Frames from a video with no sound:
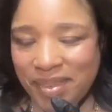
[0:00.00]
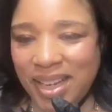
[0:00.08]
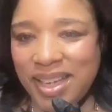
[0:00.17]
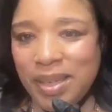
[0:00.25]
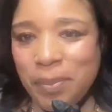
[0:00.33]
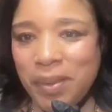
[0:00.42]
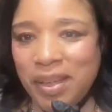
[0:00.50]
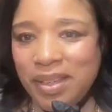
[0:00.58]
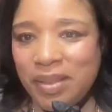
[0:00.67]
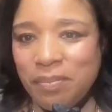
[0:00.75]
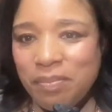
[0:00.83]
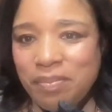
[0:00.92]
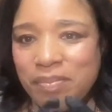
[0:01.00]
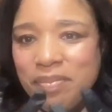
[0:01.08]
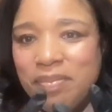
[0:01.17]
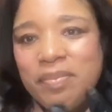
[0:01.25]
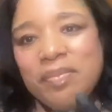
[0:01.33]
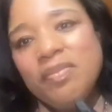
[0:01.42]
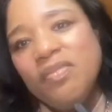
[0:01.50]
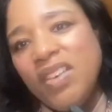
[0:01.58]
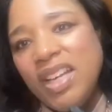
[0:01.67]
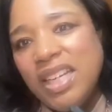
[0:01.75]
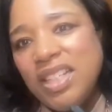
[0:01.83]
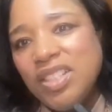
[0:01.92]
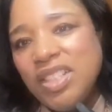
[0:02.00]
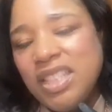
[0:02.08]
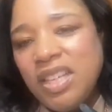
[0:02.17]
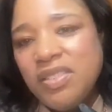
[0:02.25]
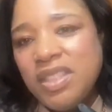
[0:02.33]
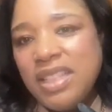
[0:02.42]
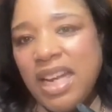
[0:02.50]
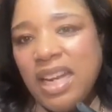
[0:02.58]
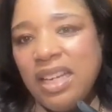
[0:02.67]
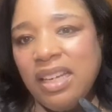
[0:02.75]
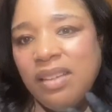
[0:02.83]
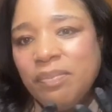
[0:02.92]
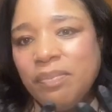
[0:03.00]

independent, financially self-sustaining,